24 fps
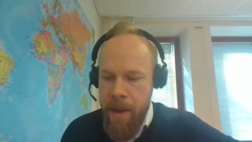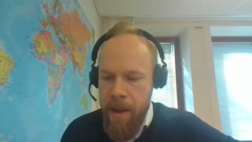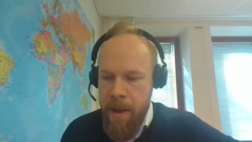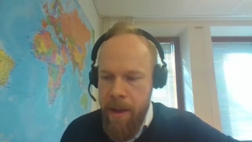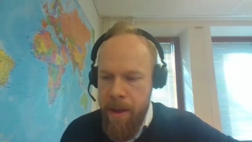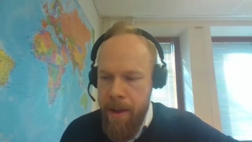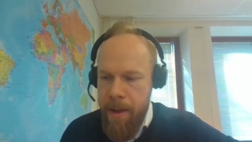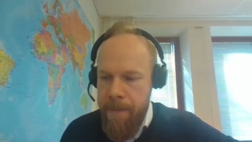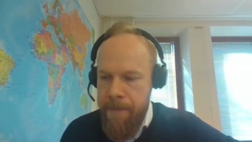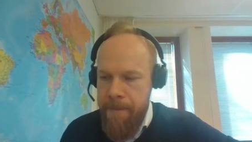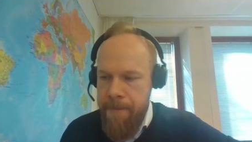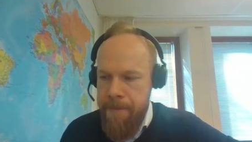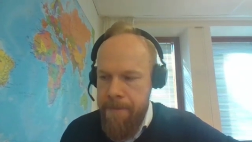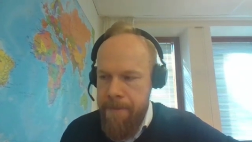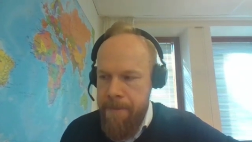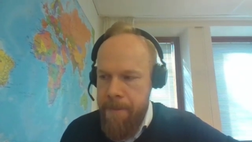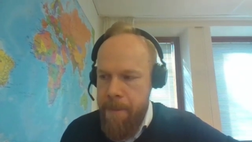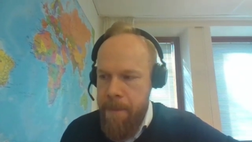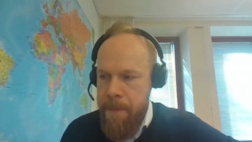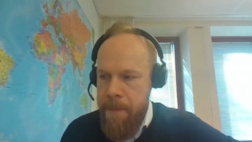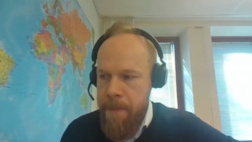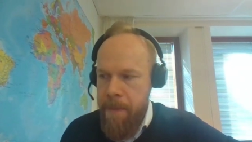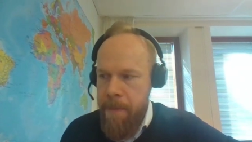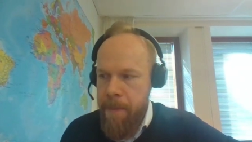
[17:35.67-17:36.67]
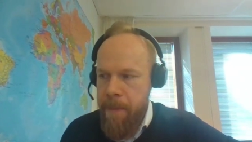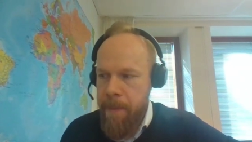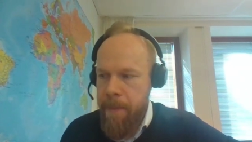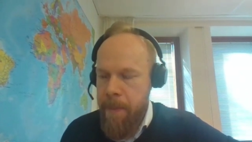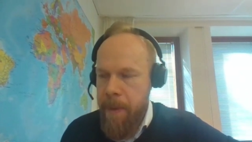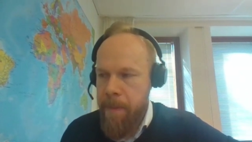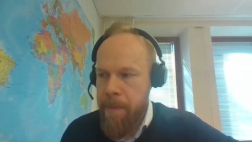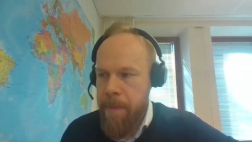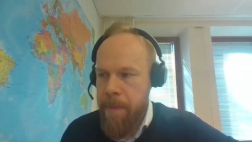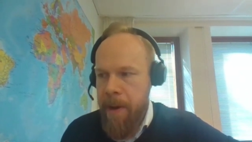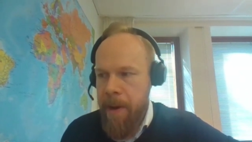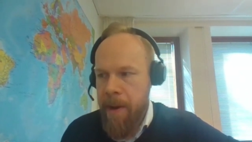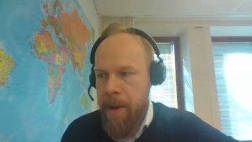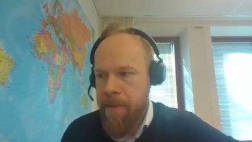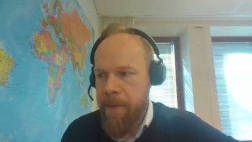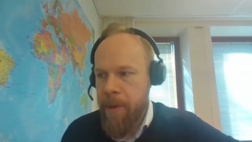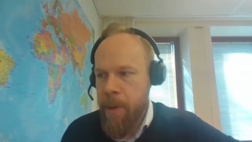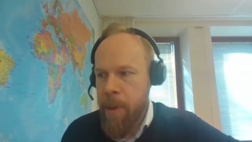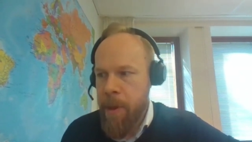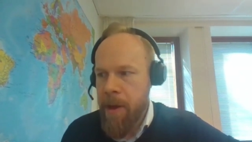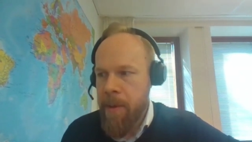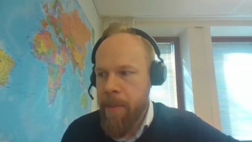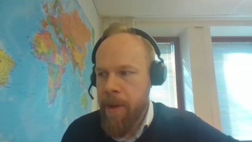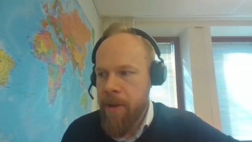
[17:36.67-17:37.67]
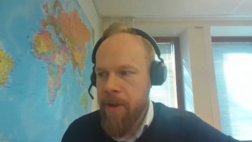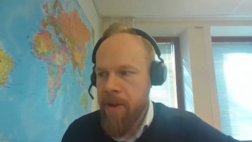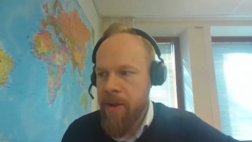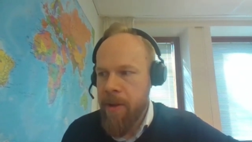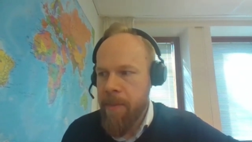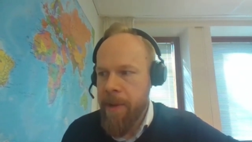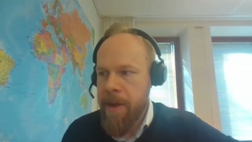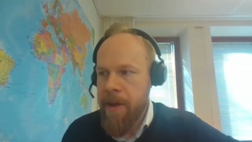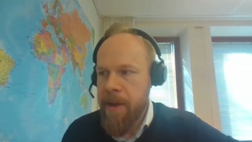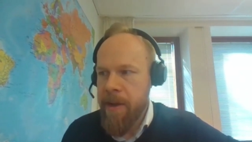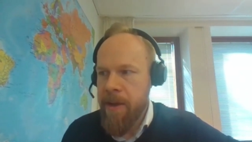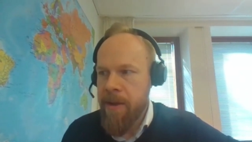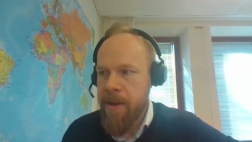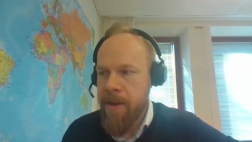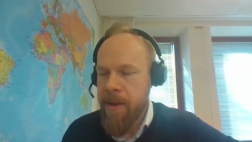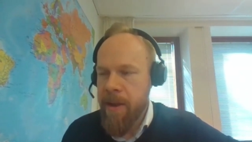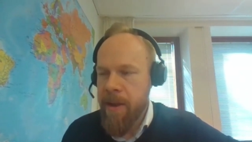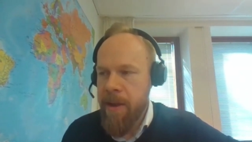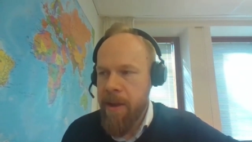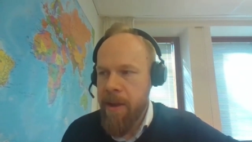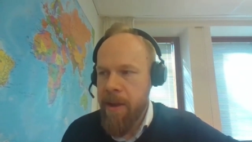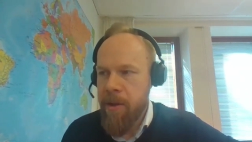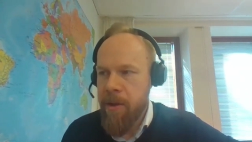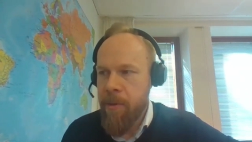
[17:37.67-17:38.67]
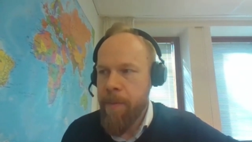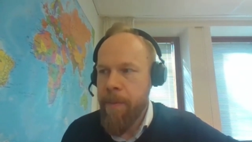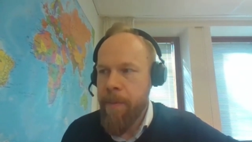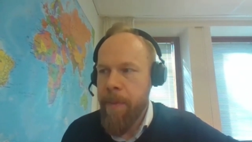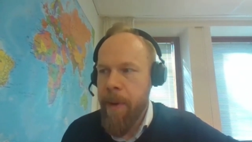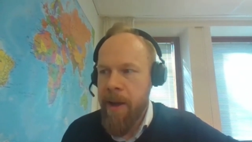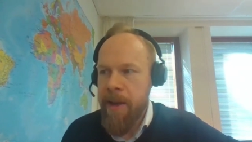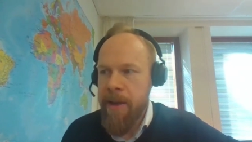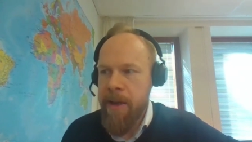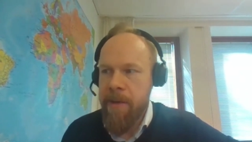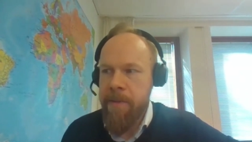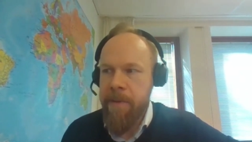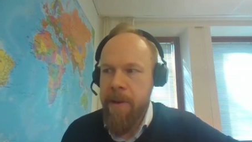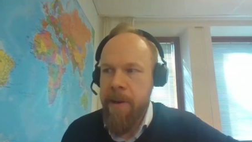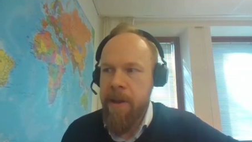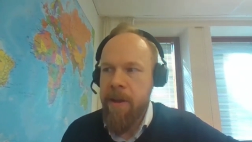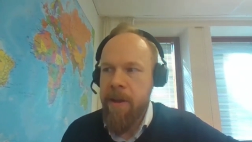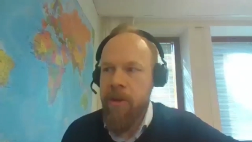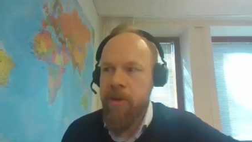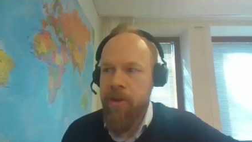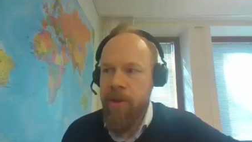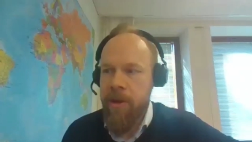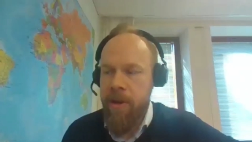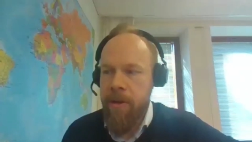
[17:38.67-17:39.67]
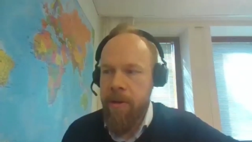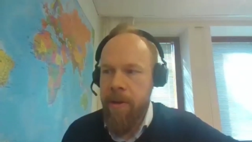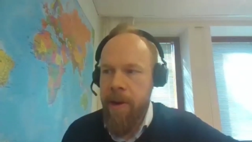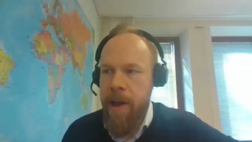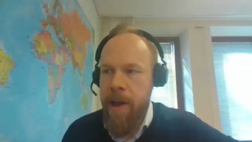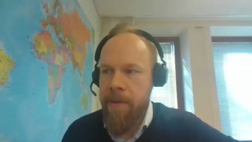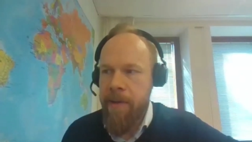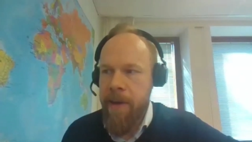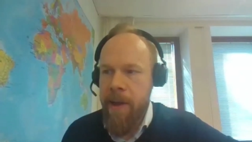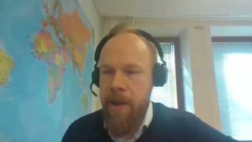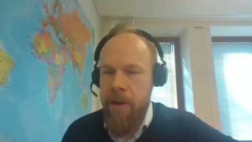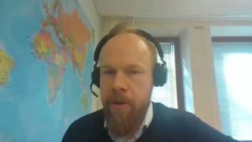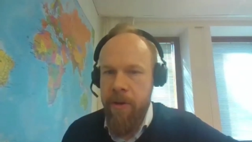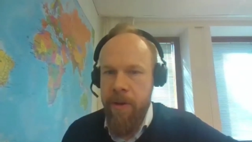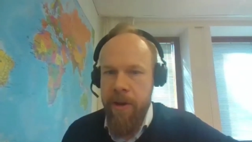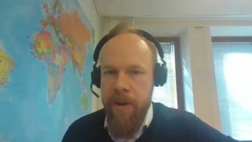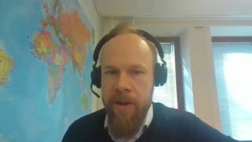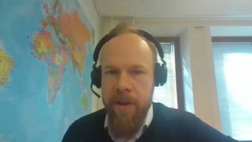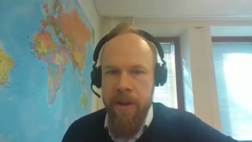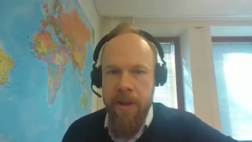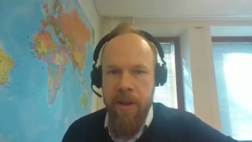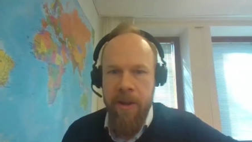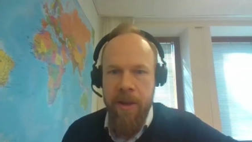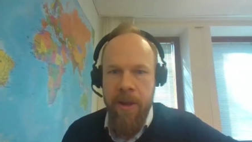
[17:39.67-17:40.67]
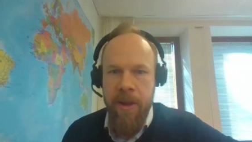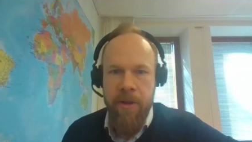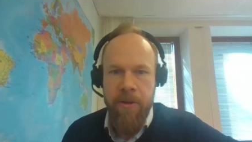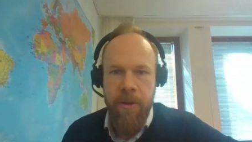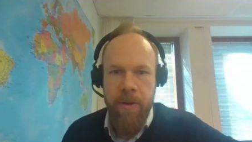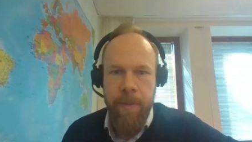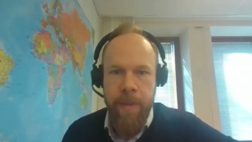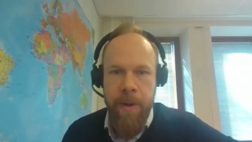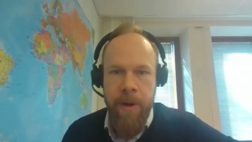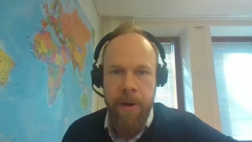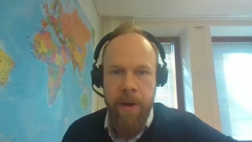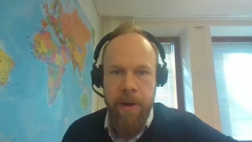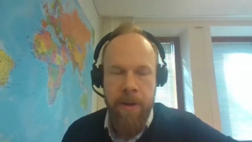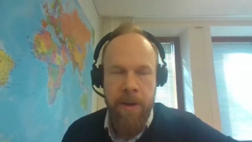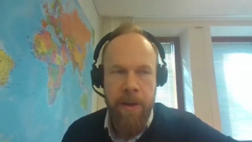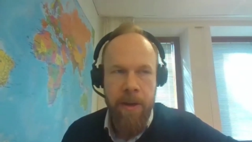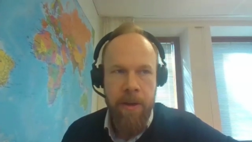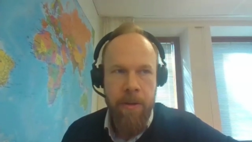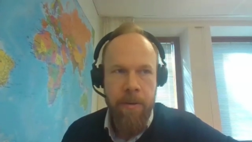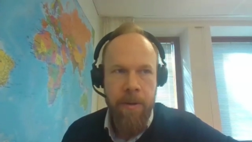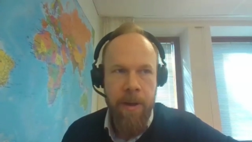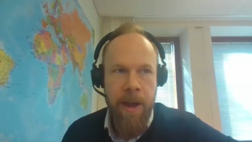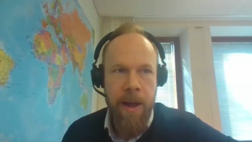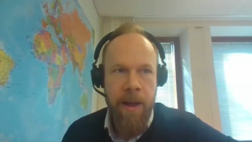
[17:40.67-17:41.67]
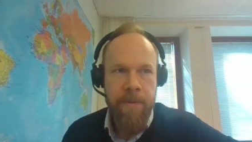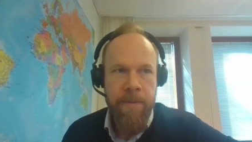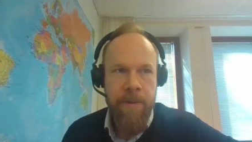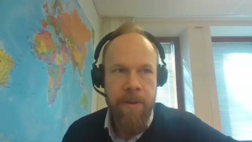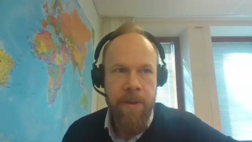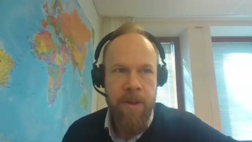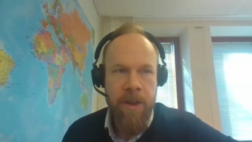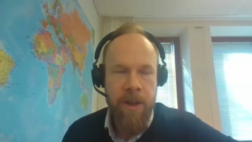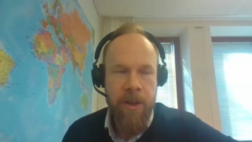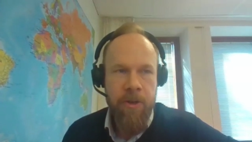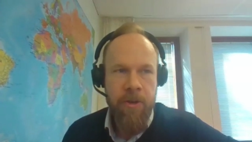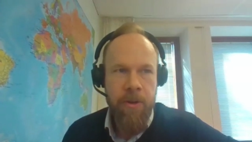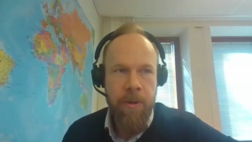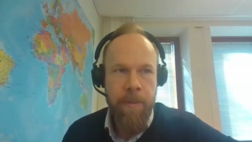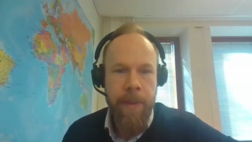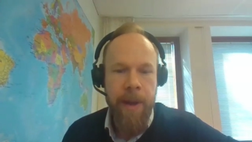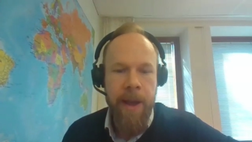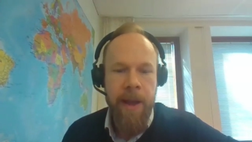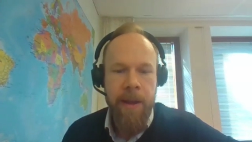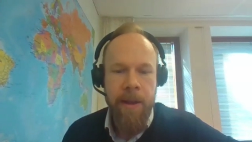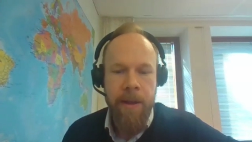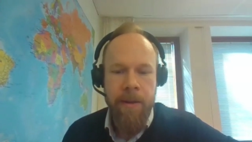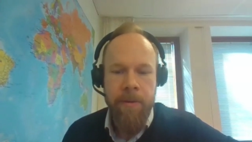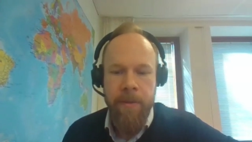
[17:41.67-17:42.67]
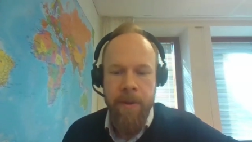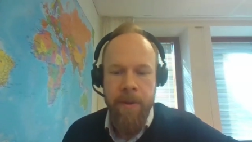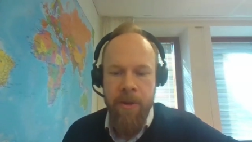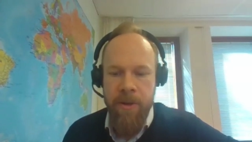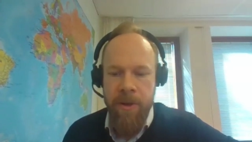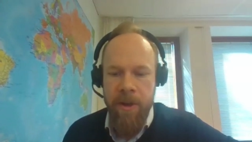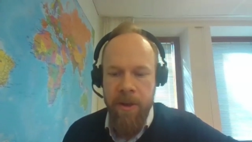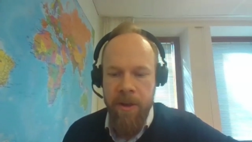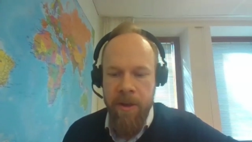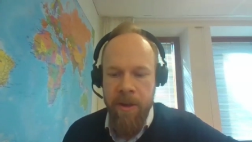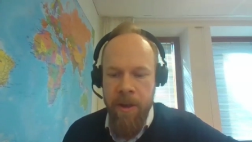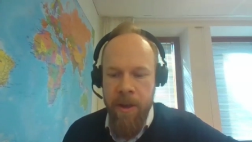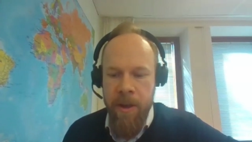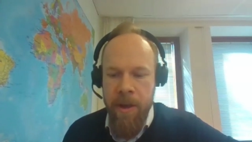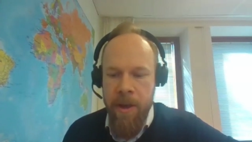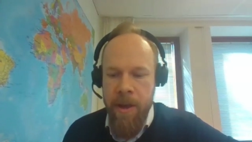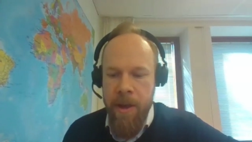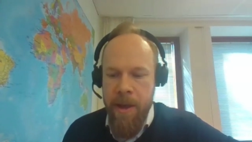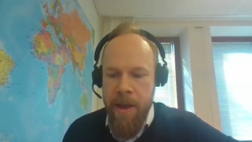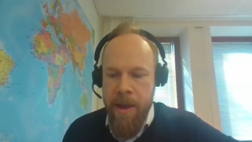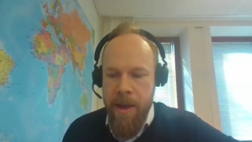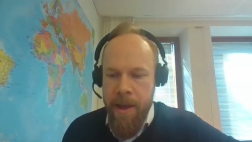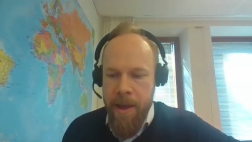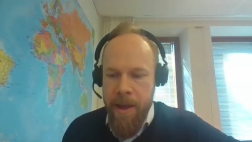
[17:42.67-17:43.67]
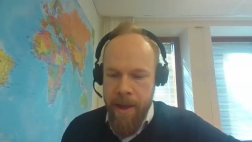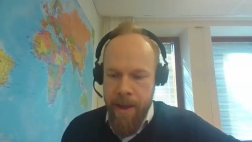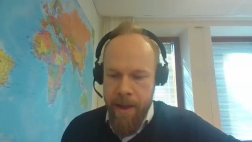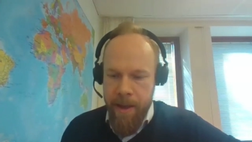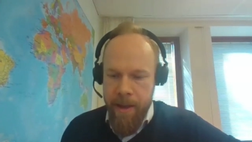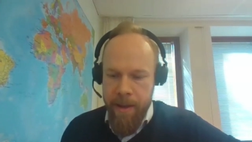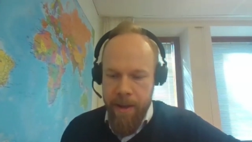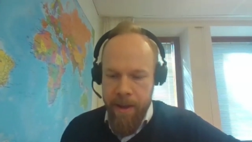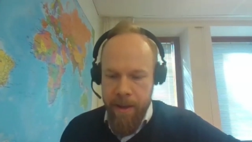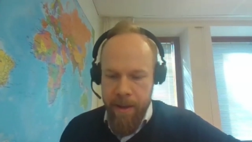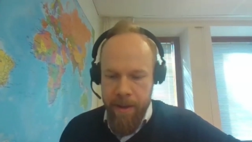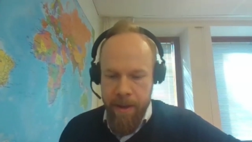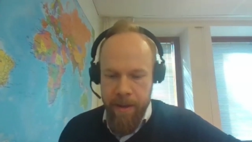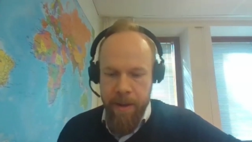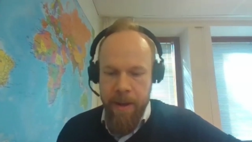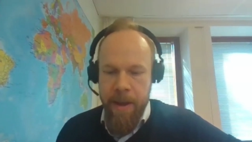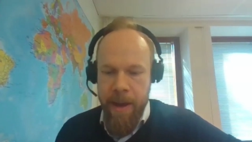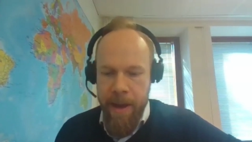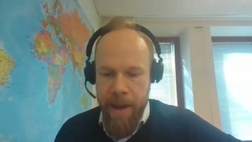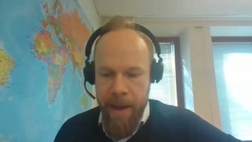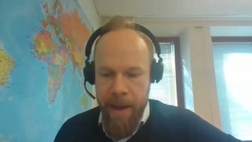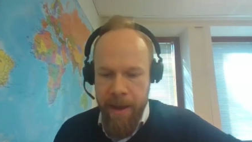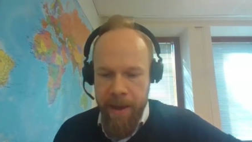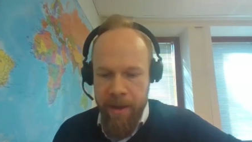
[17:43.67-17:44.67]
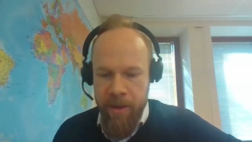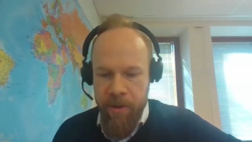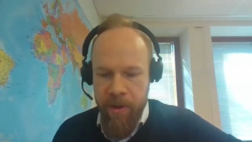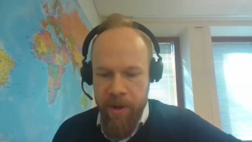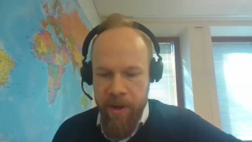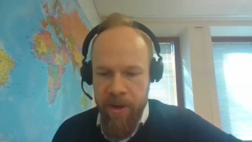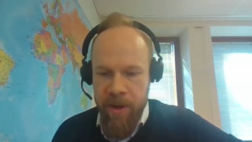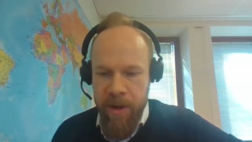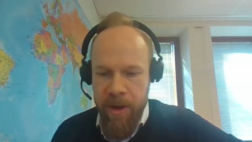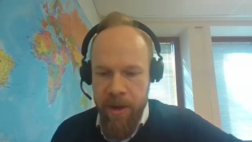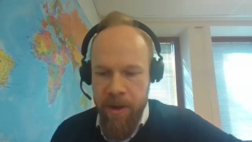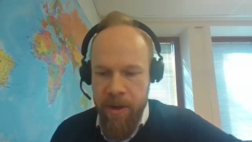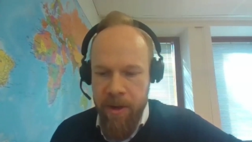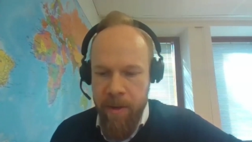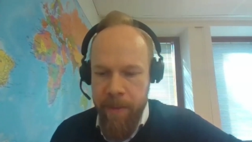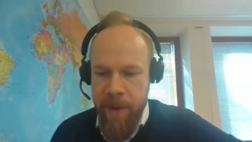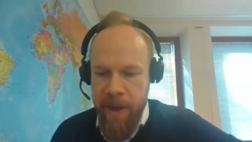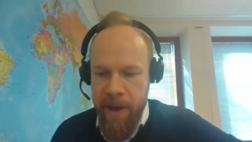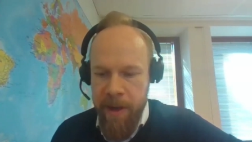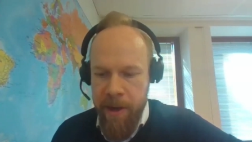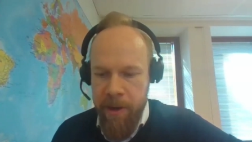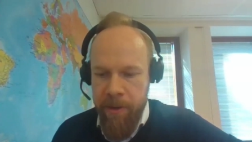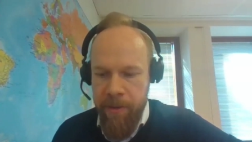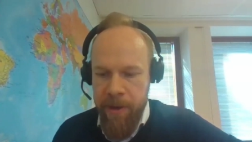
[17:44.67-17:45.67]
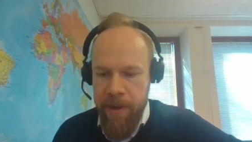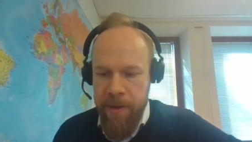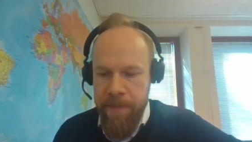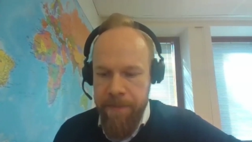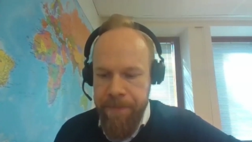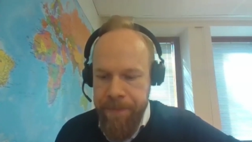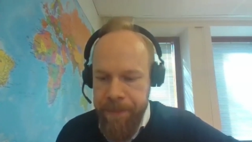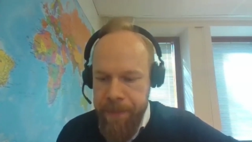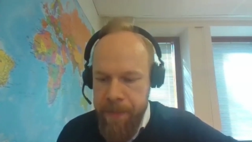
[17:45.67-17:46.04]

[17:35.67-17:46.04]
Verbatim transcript: Um, but, but, if you think about CBDC, you by definition you have a trusted central party. You have the central bank, which is uh, a trusted intermediary.